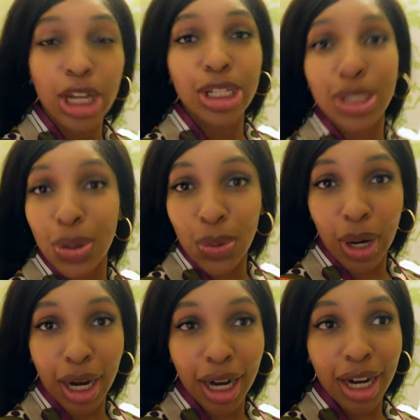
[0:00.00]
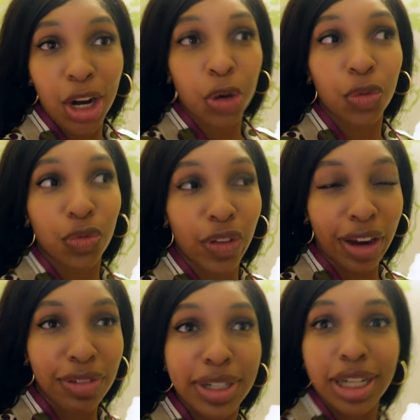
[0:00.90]
tour
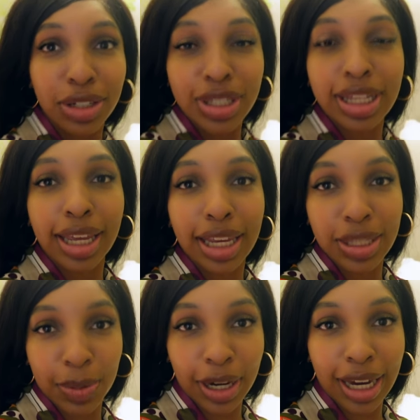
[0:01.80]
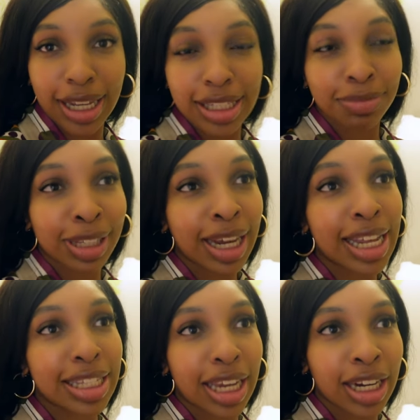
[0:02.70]
very interesting experience something i
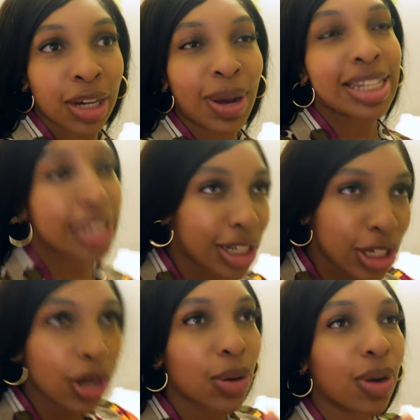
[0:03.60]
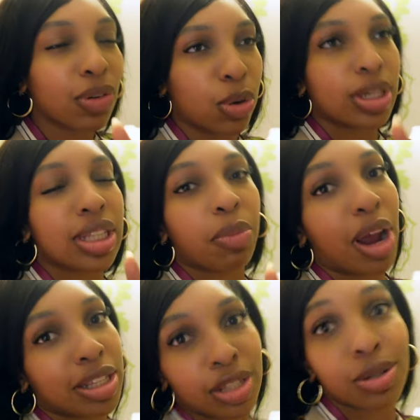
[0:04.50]
didn't know i did know of course that
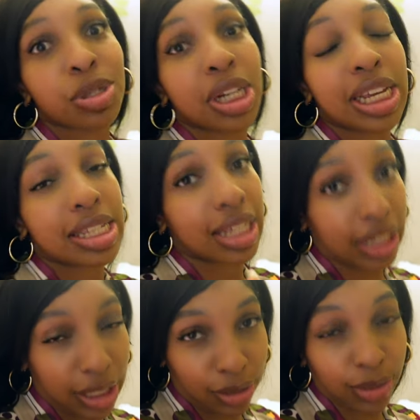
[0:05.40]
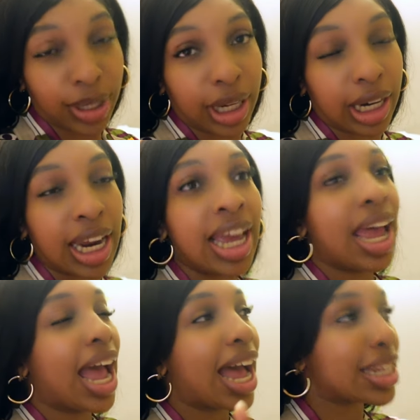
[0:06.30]
prostitution is legal here
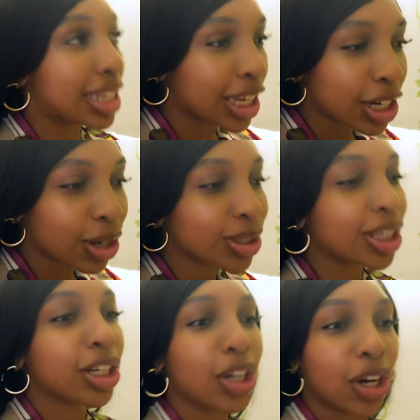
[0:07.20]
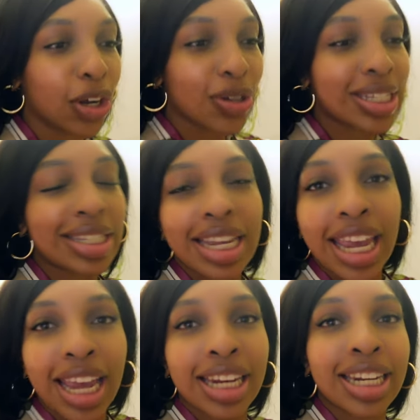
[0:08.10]
i did know that the girls
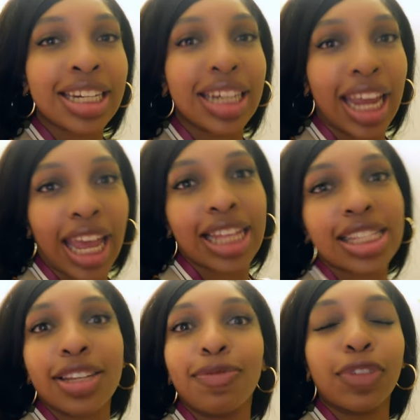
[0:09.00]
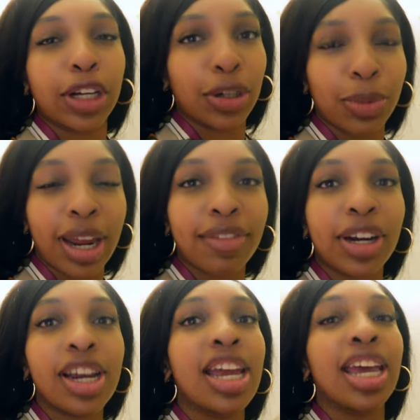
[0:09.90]
stand dance and flirt
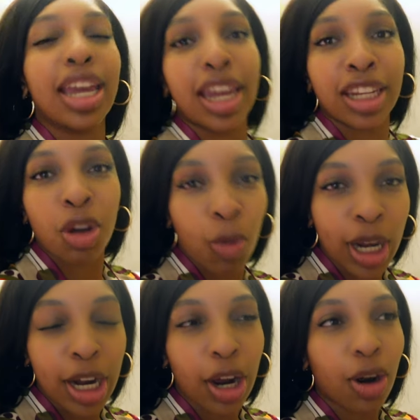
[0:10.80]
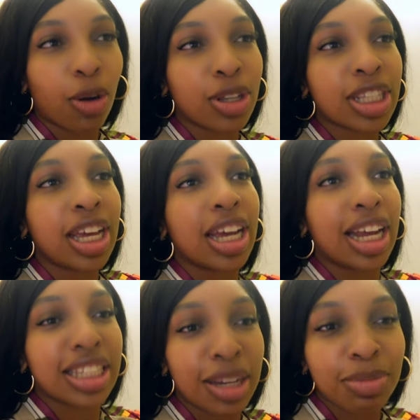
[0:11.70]
whatever in the windows
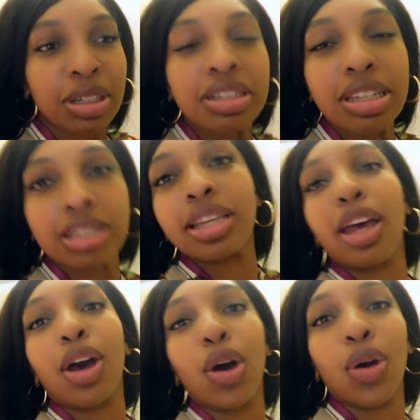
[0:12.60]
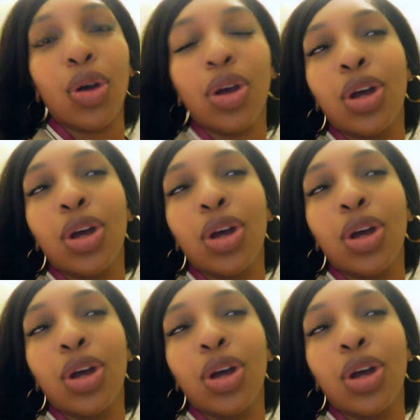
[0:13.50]
attempting to sell